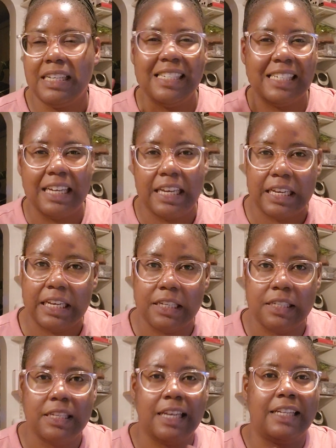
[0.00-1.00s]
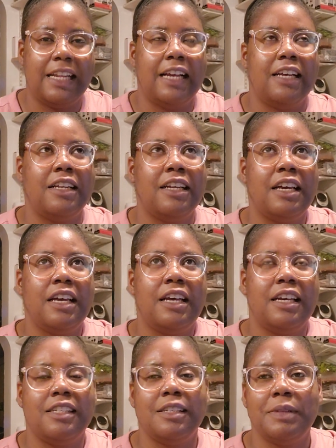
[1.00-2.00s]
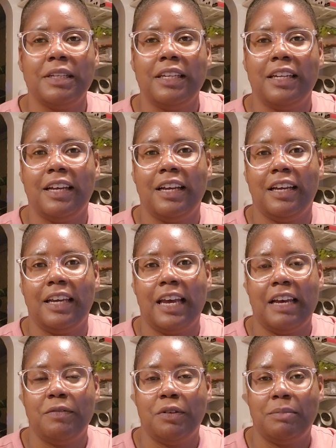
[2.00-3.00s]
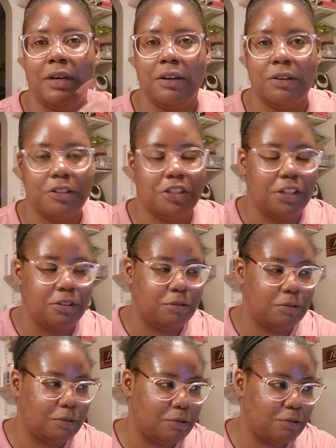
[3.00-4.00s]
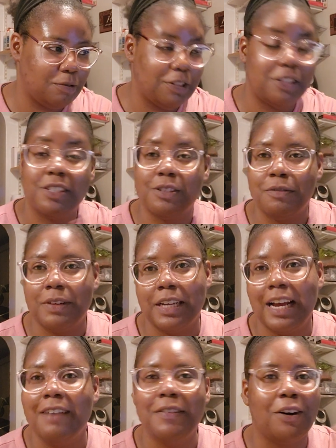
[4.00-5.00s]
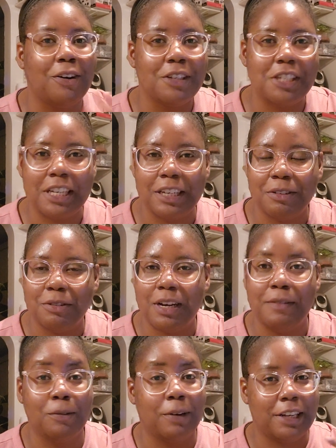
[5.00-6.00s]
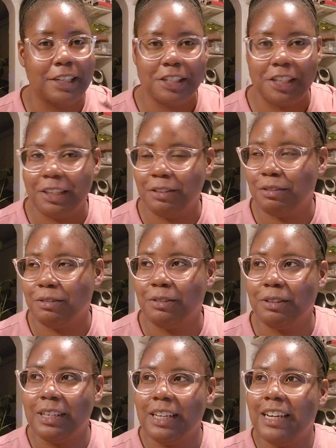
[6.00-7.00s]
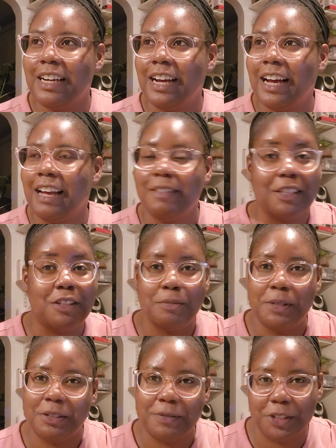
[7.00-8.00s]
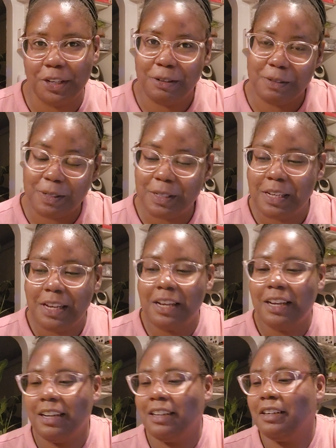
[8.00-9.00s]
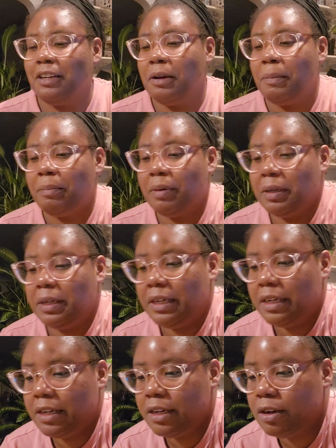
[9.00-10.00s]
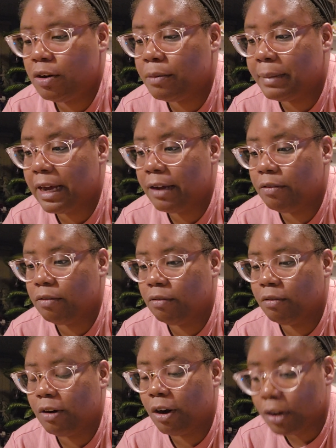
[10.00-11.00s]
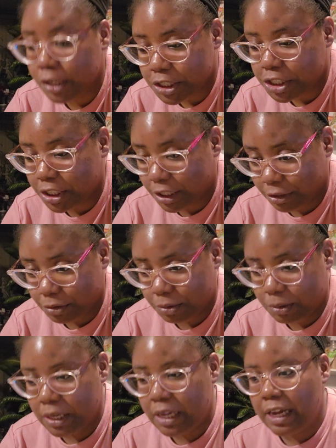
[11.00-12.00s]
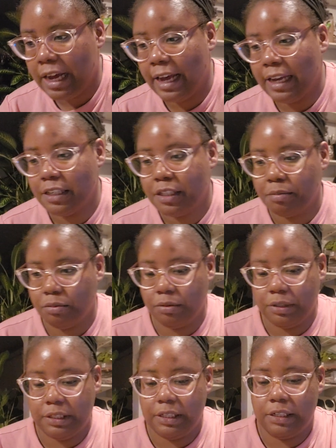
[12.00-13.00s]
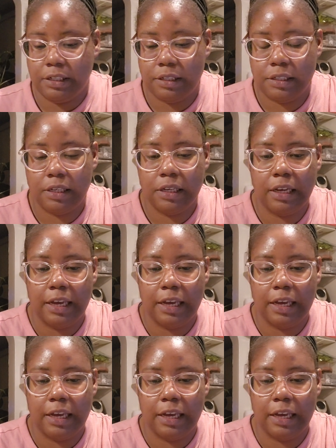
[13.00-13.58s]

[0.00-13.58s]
India inks, and that is something that I have on my art channel, which is so funny. I have an art channel, I have a writing channel, I have like so many different channels, but on my art channel I explored this.